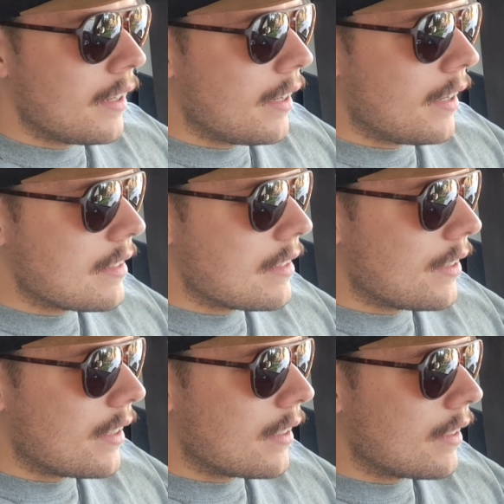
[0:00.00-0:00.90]
And
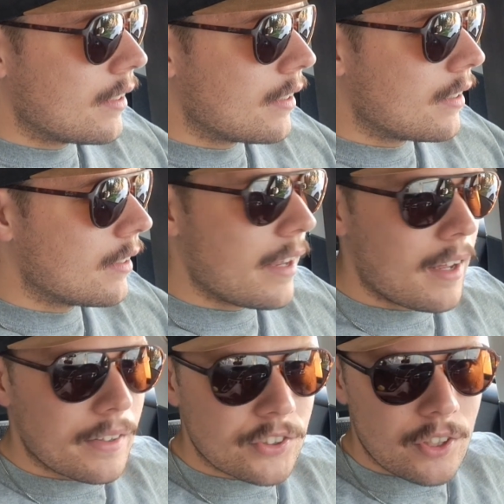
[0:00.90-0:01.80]

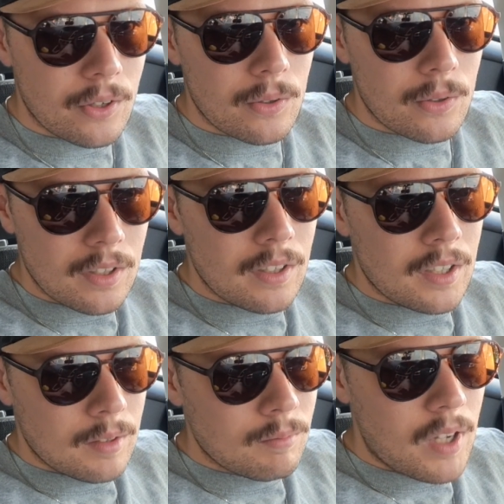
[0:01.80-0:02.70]
so
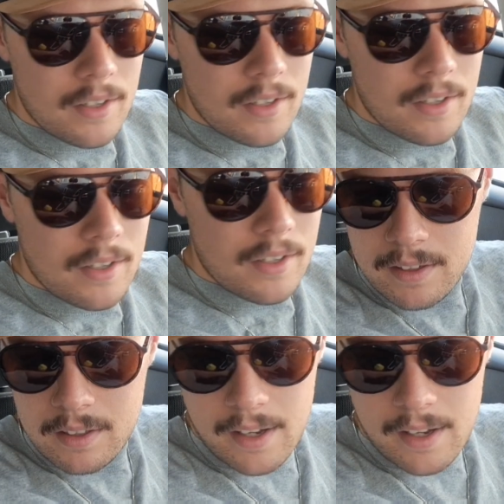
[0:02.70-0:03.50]
not too bad.